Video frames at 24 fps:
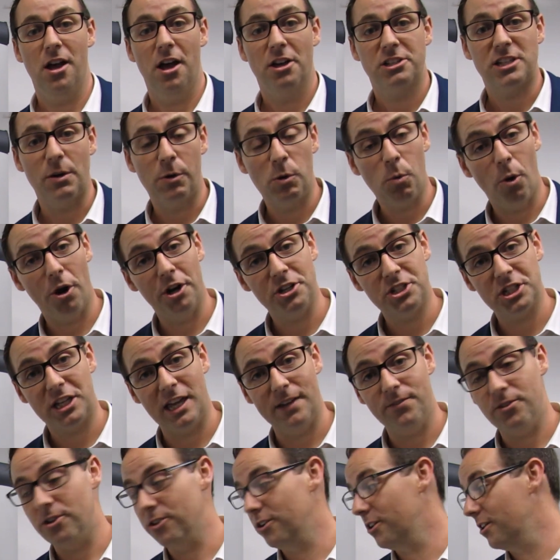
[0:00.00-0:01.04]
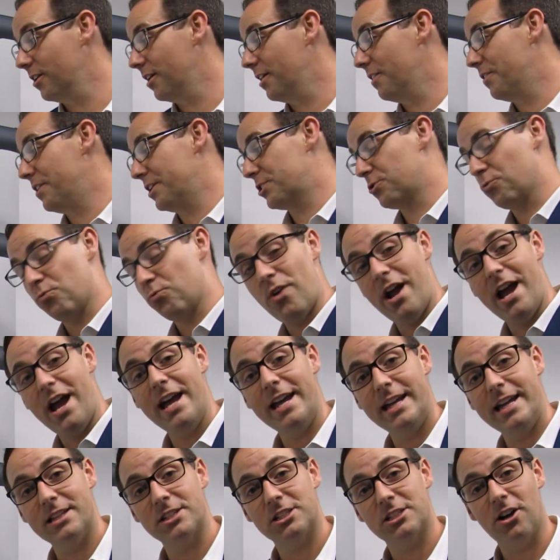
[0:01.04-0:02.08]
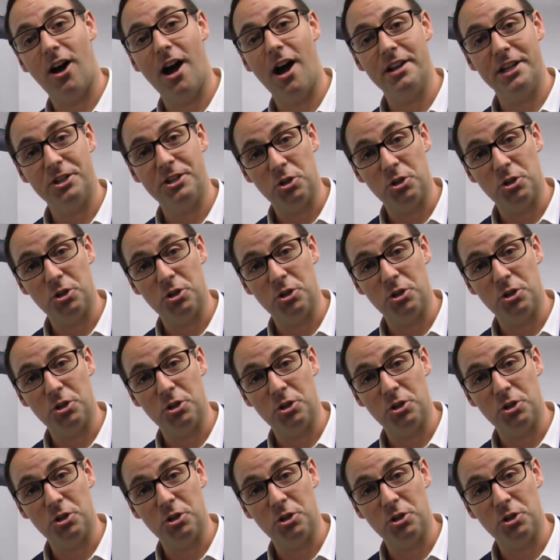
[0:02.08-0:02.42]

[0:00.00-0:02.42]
So we wanted to give you this rare insight